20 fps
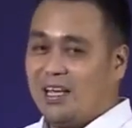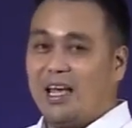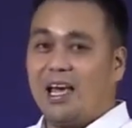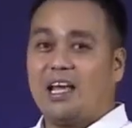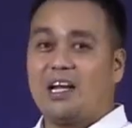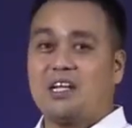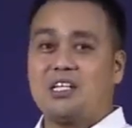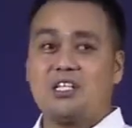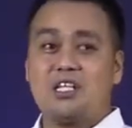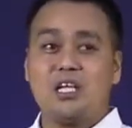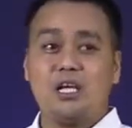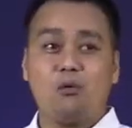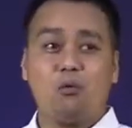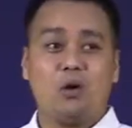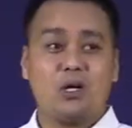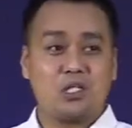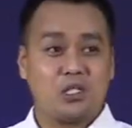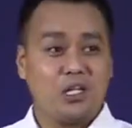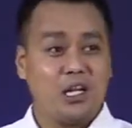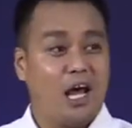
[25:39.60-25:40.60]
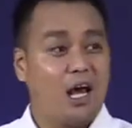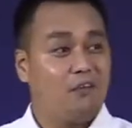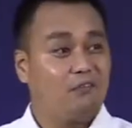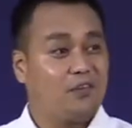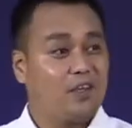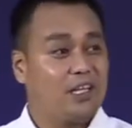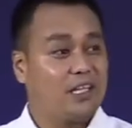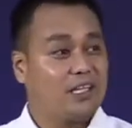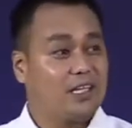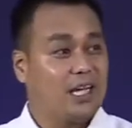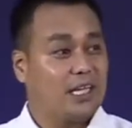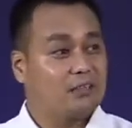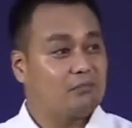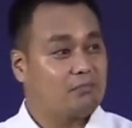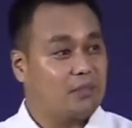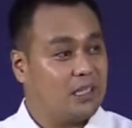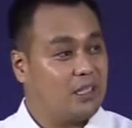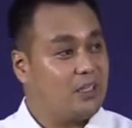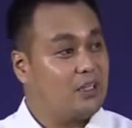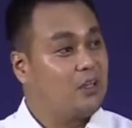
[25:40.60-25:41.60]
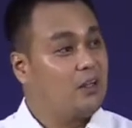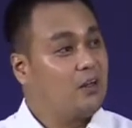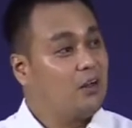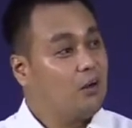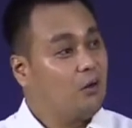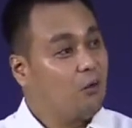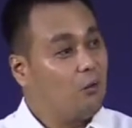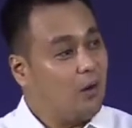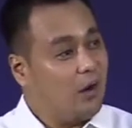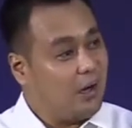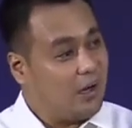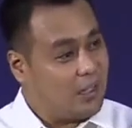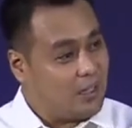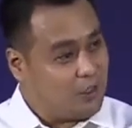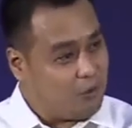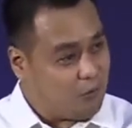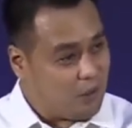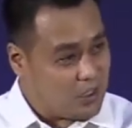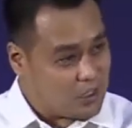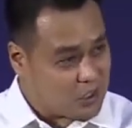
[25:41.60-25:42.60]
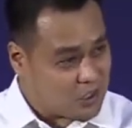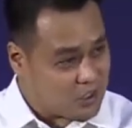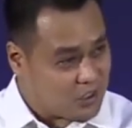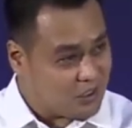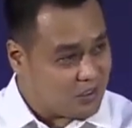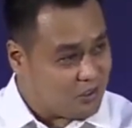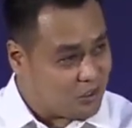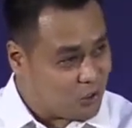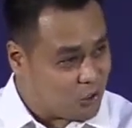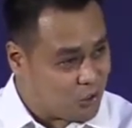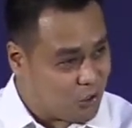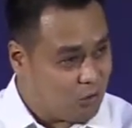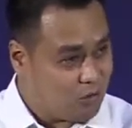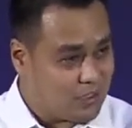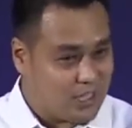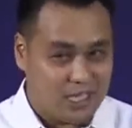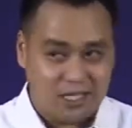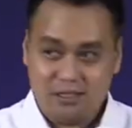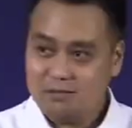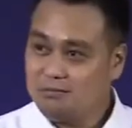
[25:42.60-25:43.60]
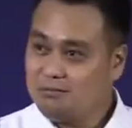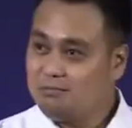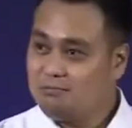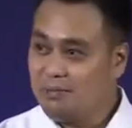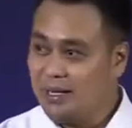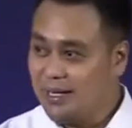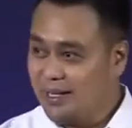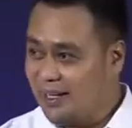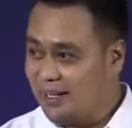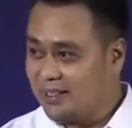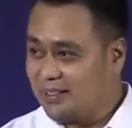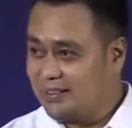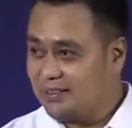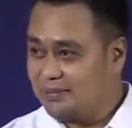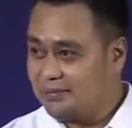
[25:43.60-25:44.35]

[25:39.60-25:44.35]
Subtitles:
and he was laughing at me while he was choking my neck.